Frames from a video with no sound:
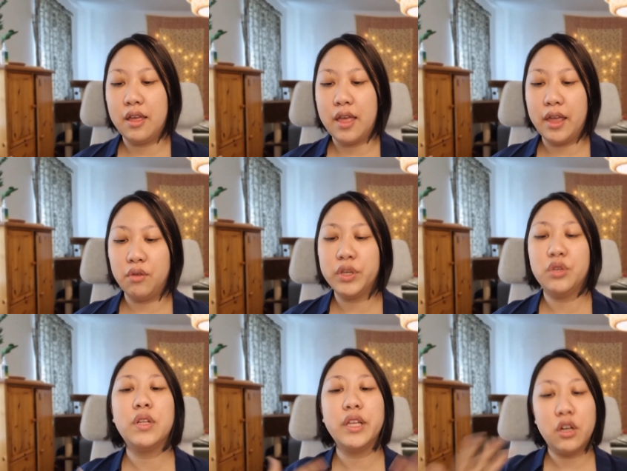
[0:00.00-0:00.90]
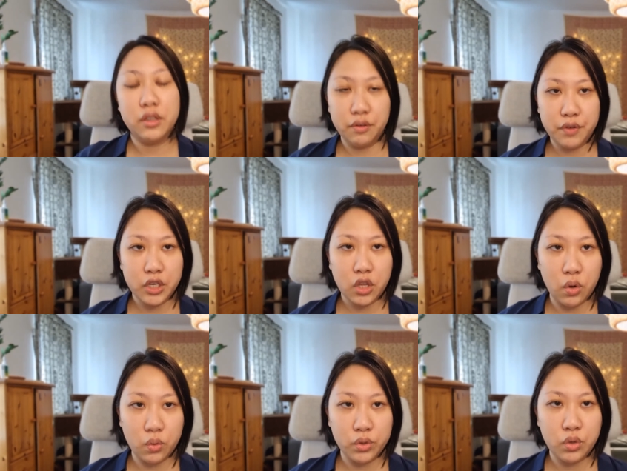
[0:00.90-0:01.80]
And when you click on the
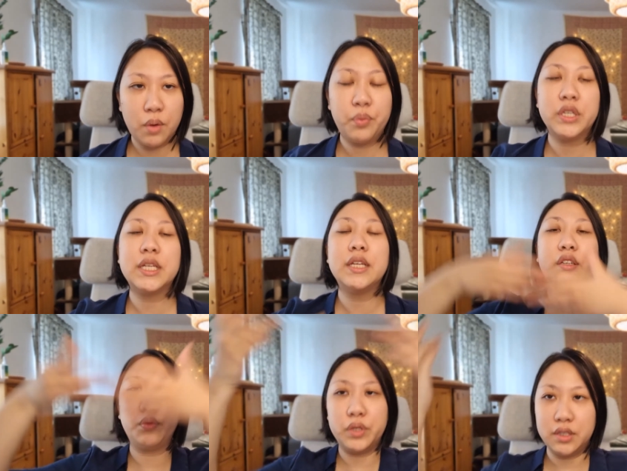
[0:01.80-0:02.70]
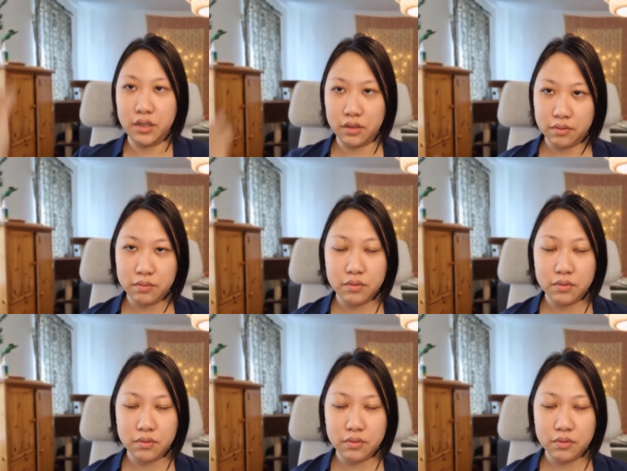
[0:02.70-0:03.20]
video, you are presented with the